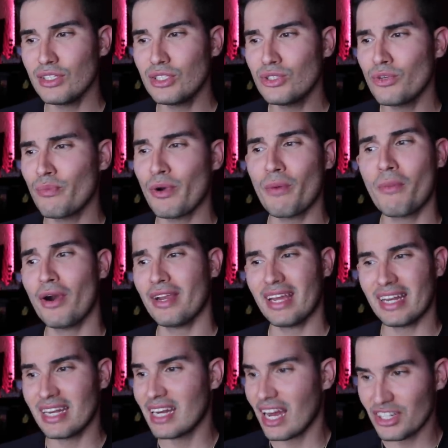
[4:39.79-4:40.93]

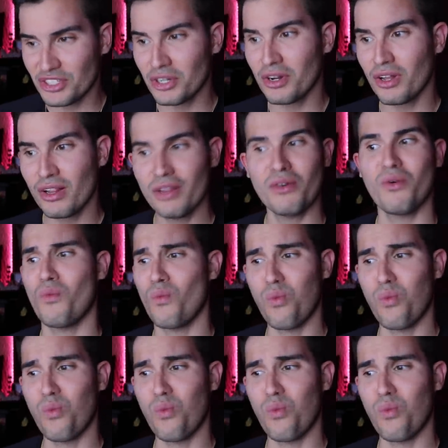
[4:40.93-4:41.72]
Supermarket National?